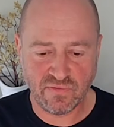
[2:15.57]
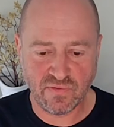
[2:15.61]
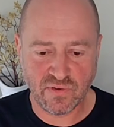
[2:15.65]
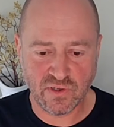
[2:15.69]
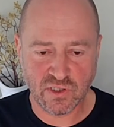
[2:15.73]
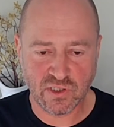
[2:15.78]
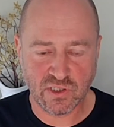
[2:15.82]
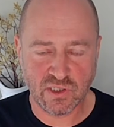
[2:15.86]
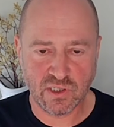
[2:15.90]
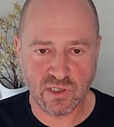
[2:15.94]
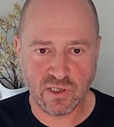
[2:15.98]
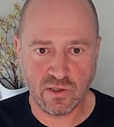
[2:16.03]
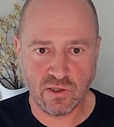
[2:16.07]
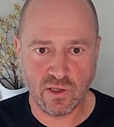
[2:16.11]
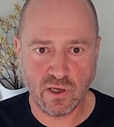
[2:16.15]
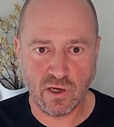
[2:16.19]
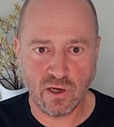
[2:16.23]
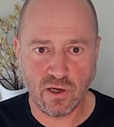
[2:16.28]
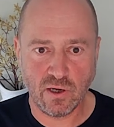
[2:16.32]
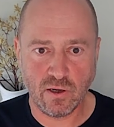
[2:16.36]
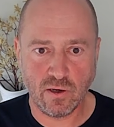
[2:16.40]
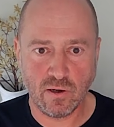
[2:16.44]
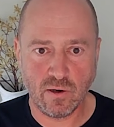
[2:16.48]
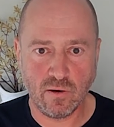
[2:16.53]
this in
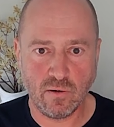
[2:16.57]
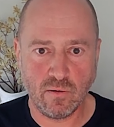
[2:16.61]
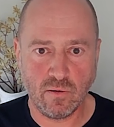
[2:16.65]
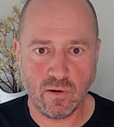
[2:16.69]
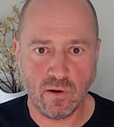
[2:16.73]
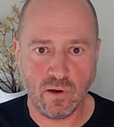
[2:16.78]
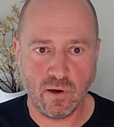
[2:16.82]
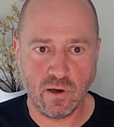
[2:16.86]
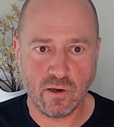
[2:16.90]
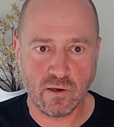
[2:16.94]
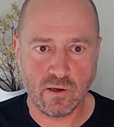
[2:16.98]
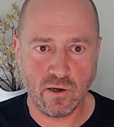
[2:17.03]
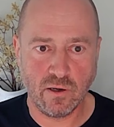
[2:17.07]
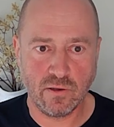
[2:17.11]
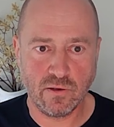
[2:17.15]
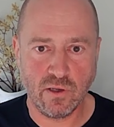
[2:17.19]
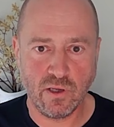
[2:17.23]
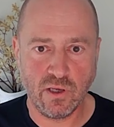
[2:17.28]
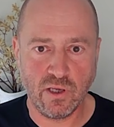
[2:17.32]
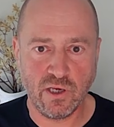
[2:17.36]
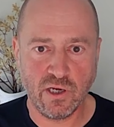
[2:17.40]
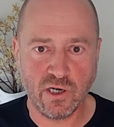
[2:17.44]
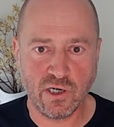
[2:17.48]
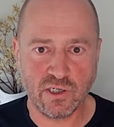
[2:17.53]
a kind of
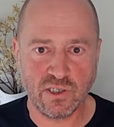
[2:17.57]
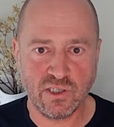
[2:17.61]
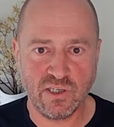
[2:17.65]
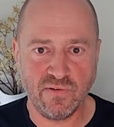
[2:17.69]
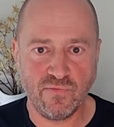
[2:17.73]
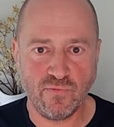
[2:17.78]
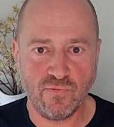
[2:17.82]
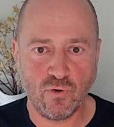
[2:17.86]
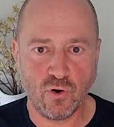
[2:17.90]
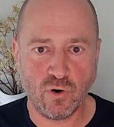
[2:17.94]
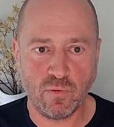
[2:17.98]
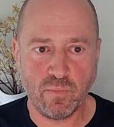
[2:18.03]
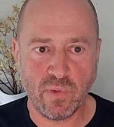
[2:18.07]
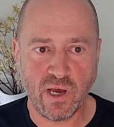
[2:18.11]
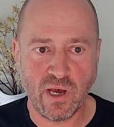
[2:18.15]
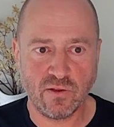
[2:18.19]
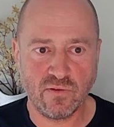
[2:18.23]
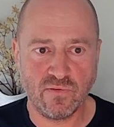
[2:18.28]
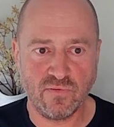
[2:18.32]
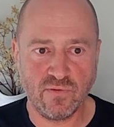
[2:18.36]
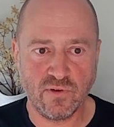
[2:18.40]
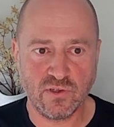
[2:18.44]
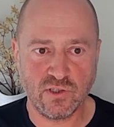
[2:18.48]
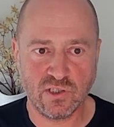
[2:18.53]
ERD
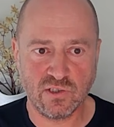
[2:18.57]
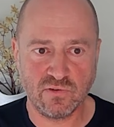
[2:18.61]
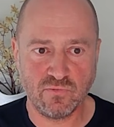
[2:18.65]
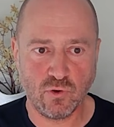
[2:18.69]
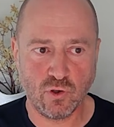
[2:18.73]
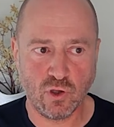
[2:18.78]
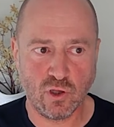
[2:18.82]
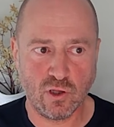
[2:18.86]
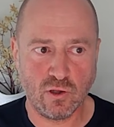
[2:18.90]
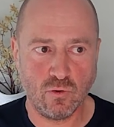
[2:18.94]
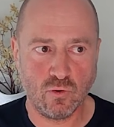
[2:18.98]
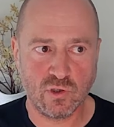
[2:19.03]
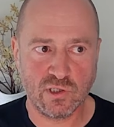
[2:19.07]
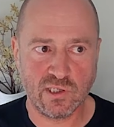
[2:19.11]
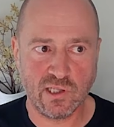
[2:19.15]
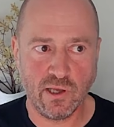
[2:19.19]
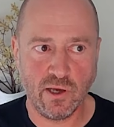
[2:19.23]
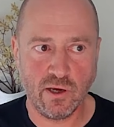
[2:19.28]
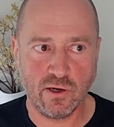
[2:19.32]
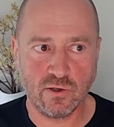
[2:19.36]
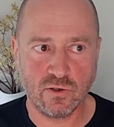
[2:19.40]
format, this is what it looks like.